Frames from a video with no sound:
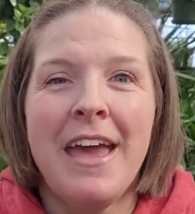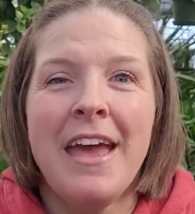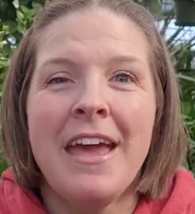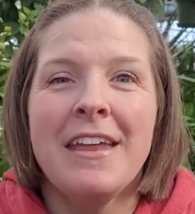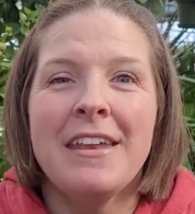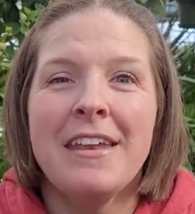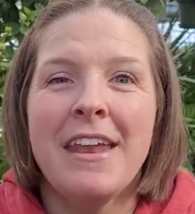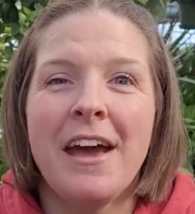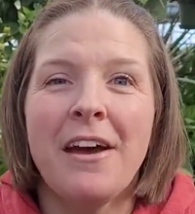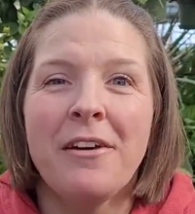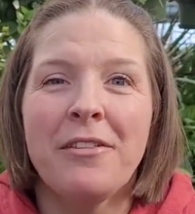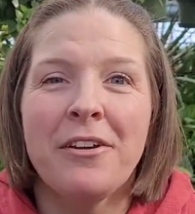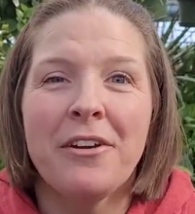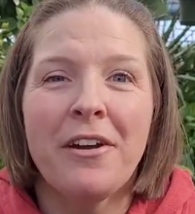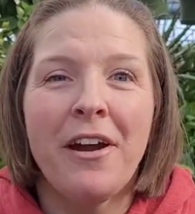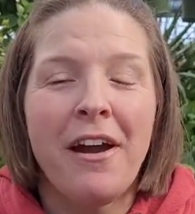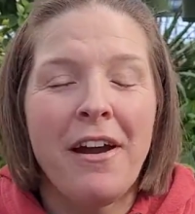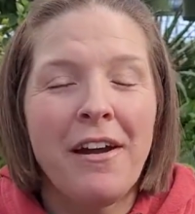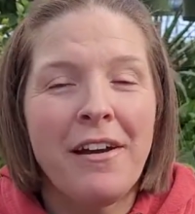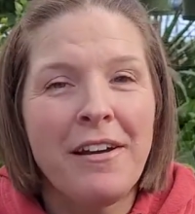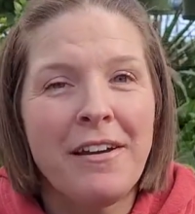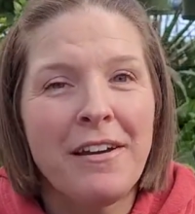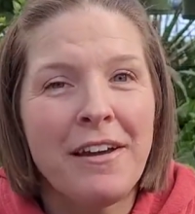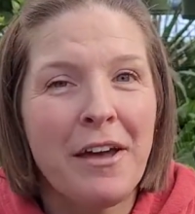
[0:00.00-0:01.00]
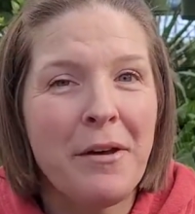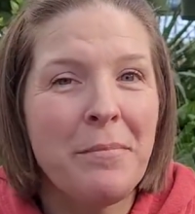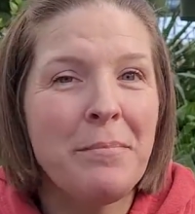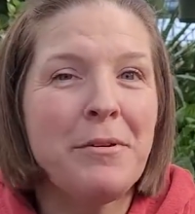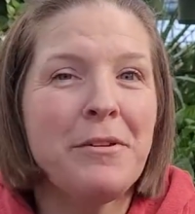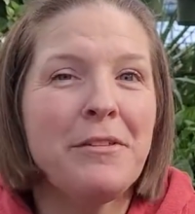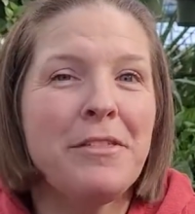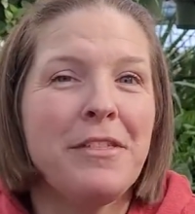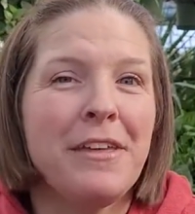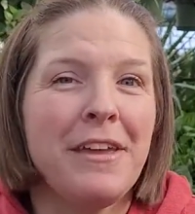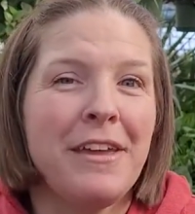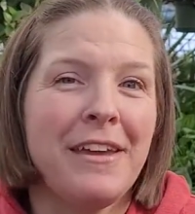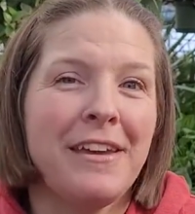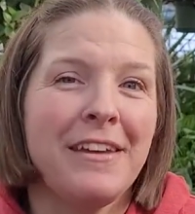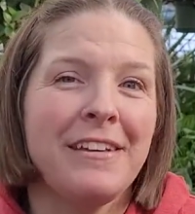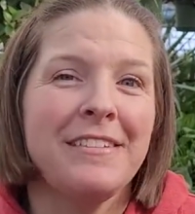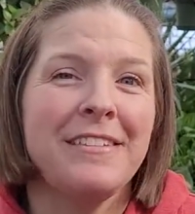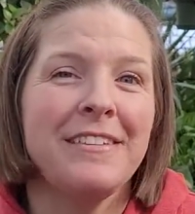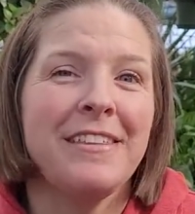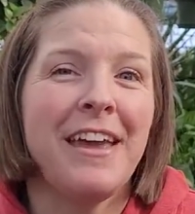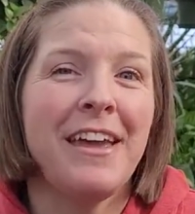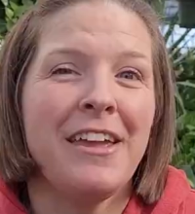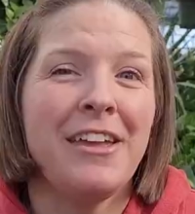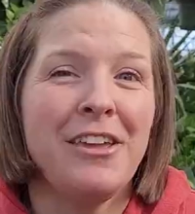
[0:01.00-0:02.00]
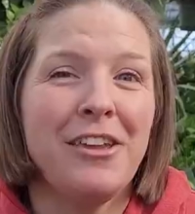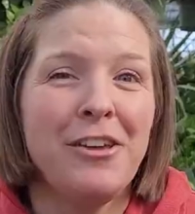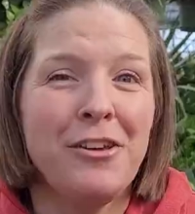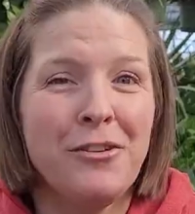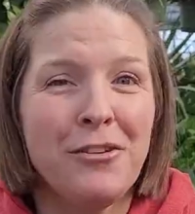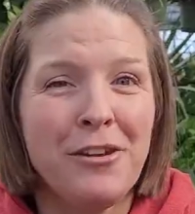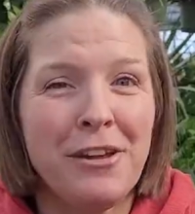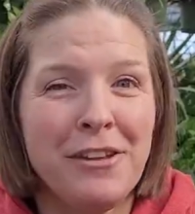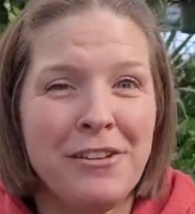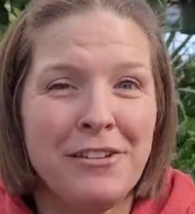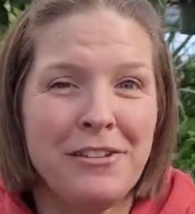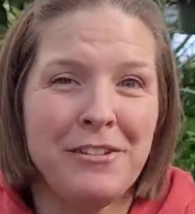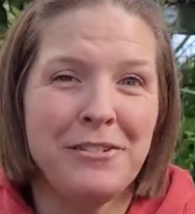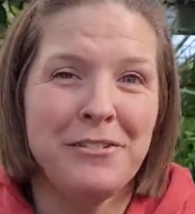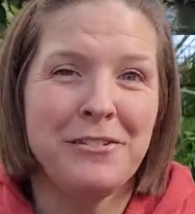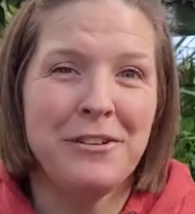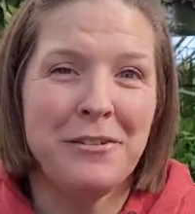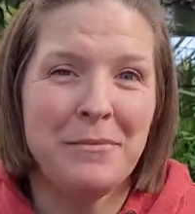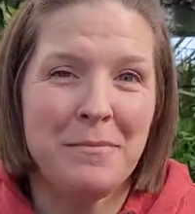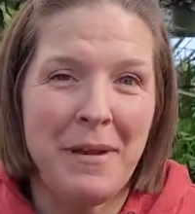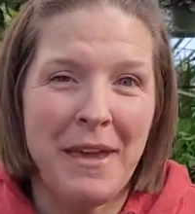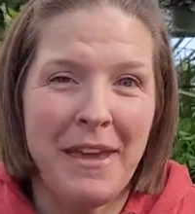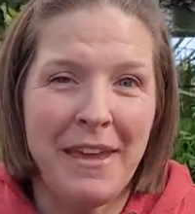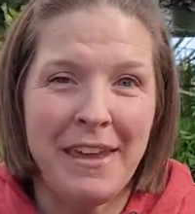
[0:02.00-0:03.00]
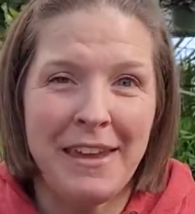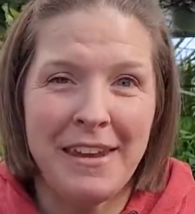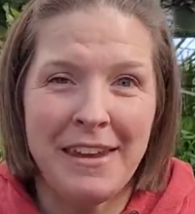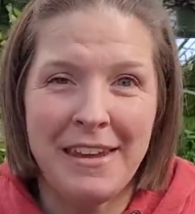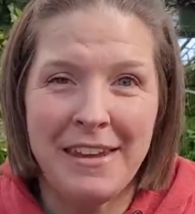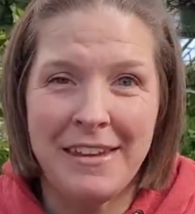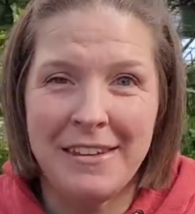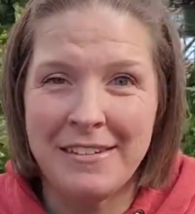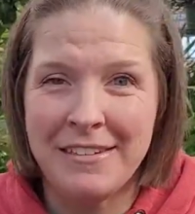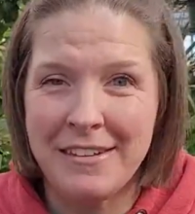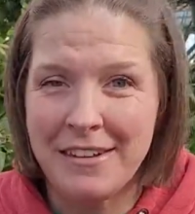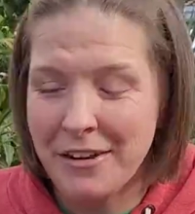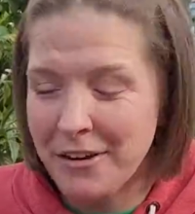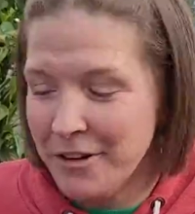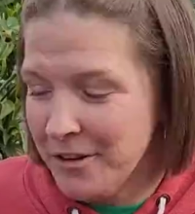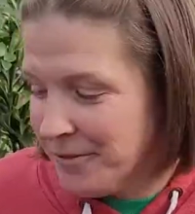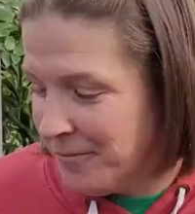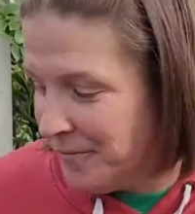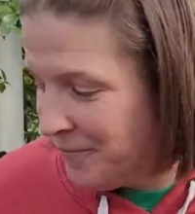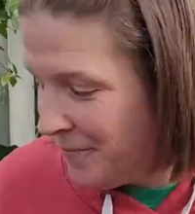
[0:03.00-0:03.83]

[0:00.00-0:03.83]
Now, there are a couple things that you can do to make it easier.